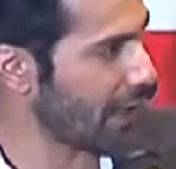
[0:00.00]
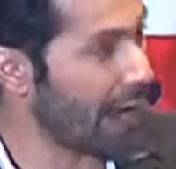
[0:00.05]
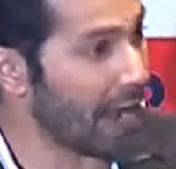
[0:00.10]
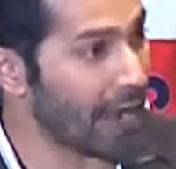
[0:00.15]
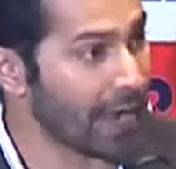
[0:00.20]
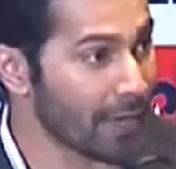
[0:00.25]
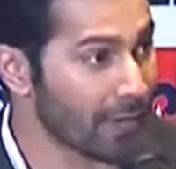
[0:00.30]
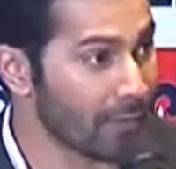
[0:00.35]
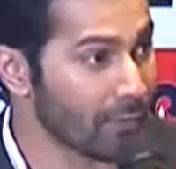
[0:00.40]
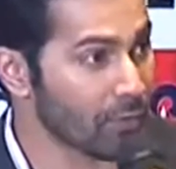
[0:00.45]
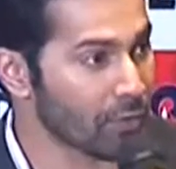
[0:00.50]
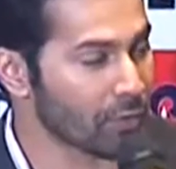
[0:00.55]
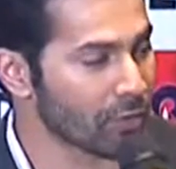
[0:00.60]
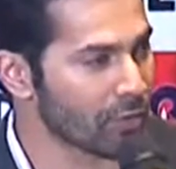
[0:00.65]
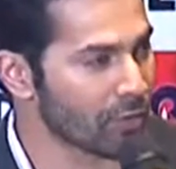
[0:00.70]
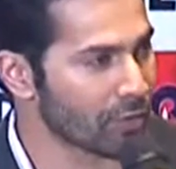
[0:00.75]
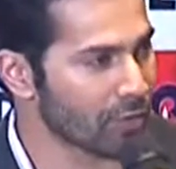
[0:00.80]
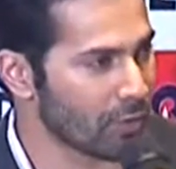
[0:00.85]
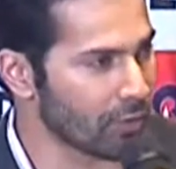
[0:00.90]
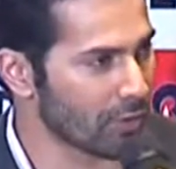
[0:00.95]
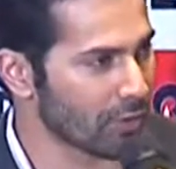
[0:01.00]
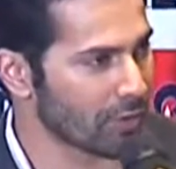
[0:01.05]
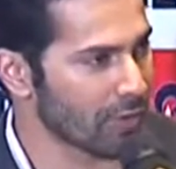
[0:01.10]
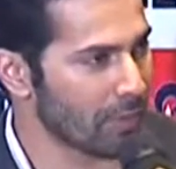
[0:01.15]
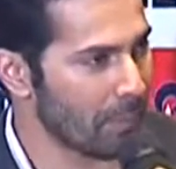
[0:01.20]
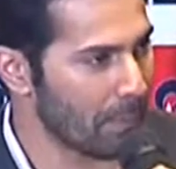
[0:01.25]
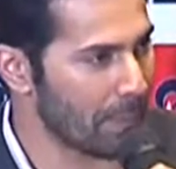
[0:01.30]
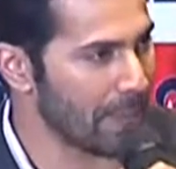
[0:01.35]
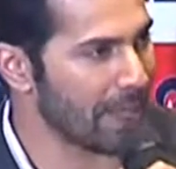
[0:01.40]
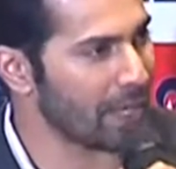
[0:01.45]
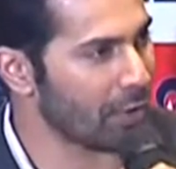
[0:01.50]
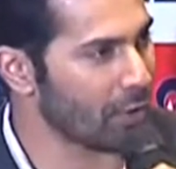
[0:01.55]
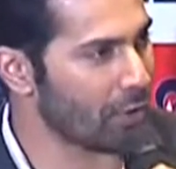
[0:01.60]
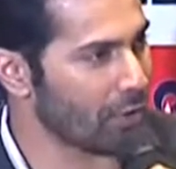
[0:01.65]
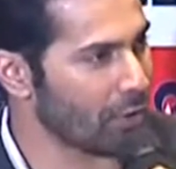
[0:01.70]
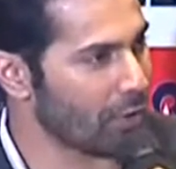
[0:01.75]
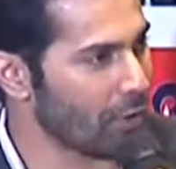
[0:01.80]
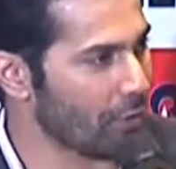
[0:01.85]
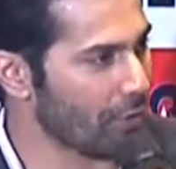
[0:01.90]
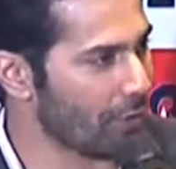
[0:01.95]
I was on the peak
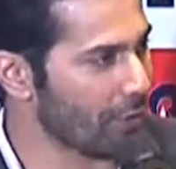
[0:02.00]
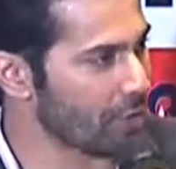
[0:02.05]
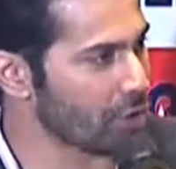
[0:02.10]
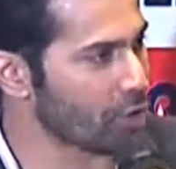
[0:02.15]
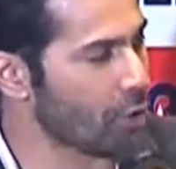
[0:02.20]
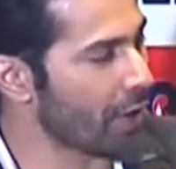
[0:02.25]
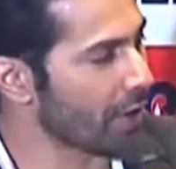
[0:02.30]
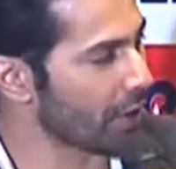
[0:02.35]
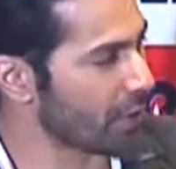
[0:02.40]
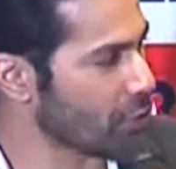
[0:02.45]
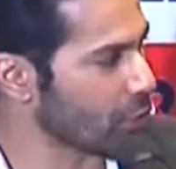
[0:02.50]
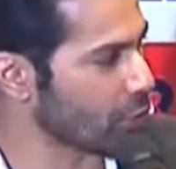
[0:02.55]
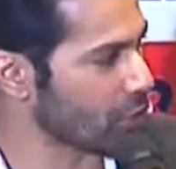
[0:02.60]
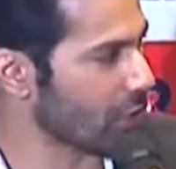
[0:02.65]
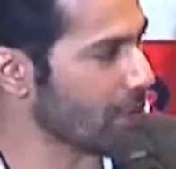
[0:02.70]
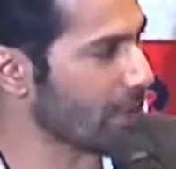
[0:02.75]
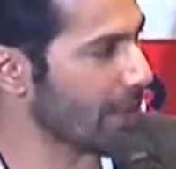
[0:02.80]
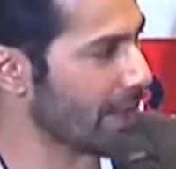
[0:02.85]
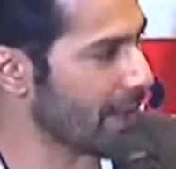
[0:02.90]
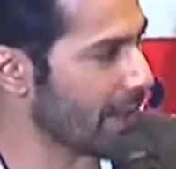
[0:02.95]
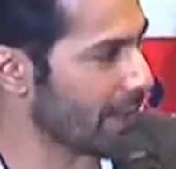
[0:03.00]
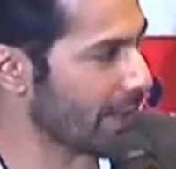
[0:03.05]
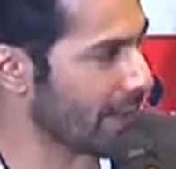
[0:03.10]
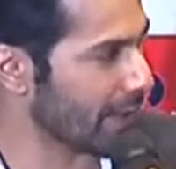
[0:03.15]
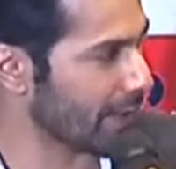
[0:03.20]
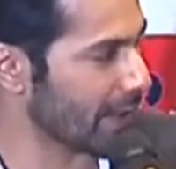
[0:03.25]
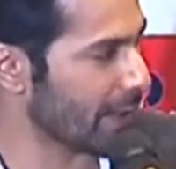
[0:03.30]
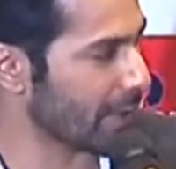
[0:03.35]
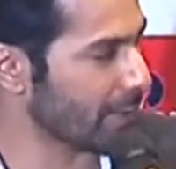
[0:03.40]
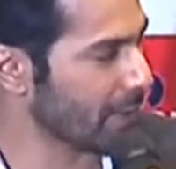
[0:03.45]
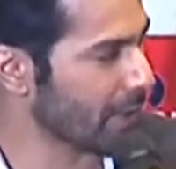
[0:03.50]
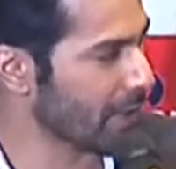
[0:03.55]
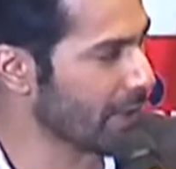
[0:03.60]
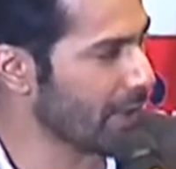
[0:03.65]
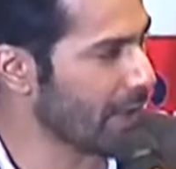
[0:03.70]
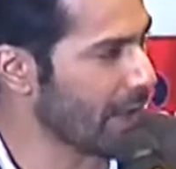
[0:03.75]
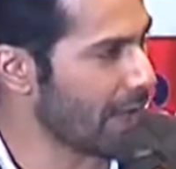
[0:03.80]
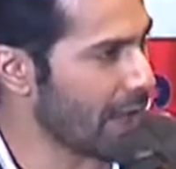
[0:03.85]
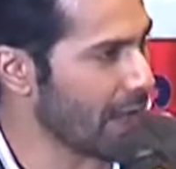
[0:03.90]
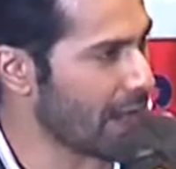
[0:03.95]
of enjoying social media at that time,
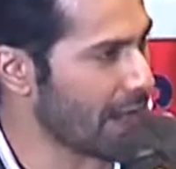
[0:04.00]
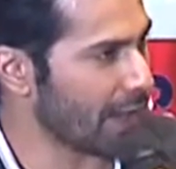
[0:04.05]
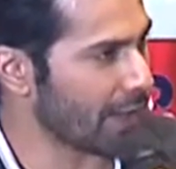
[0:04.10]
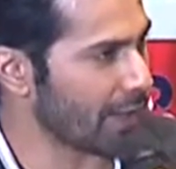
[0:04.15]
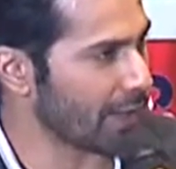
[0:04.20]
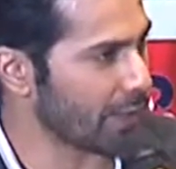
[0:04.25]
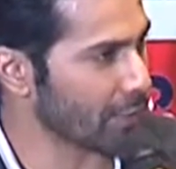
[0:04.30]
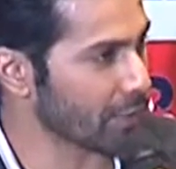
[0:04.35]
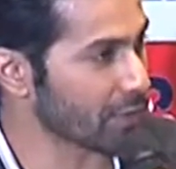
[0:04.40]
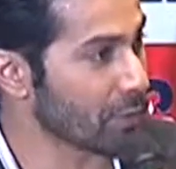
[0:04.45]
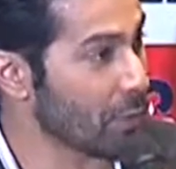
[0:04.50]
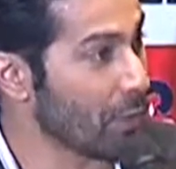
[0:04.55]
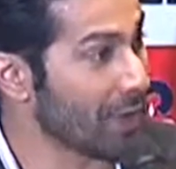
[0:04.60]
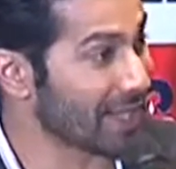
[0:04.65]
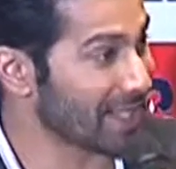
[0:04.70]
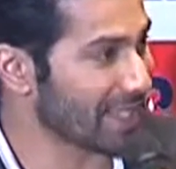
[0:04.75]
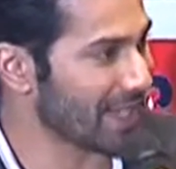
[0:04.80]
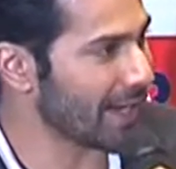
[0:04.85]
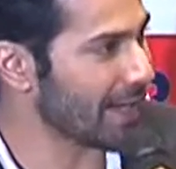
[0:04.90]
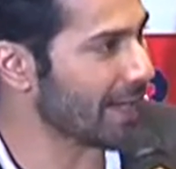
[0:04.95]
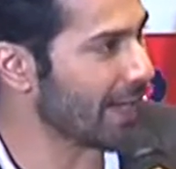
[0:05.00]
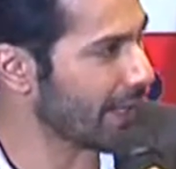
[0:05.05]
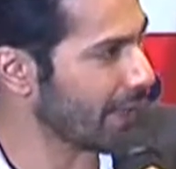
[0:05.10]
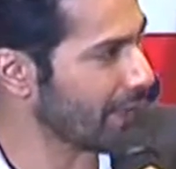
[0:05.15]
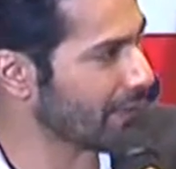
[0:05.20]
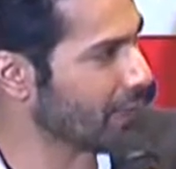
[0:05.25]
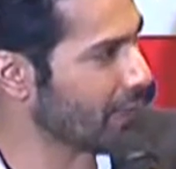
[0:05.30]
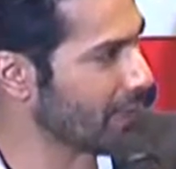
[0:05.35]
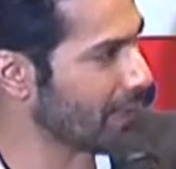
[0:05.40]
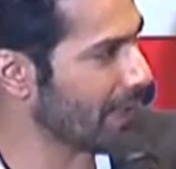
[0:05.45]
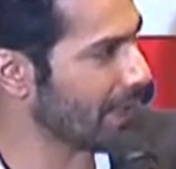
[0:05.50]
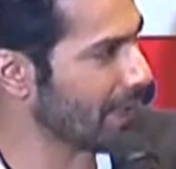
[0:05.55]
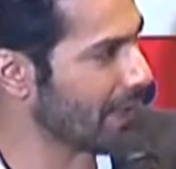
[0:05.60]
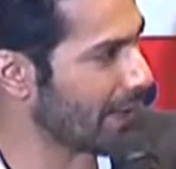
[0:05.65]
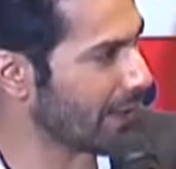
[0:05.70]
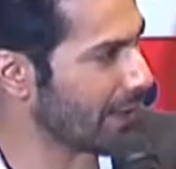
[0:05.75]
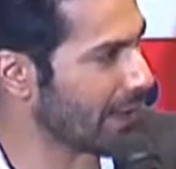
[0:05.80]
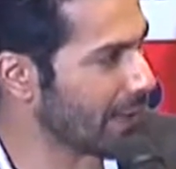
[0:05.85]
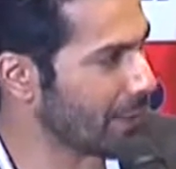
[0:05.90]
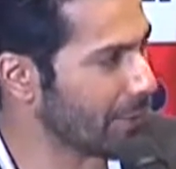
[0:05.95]
and it was more exciting for me
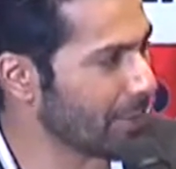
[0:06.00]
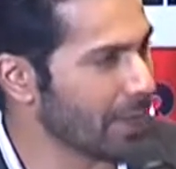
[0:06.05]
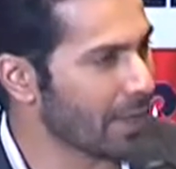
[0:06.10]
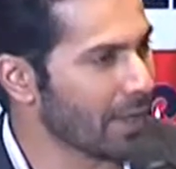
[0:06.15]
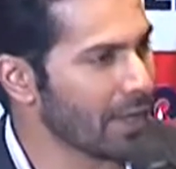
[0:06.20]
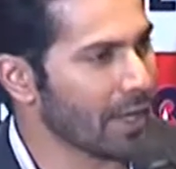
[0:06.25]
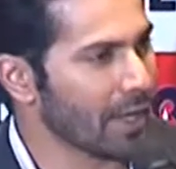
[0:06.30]
that time.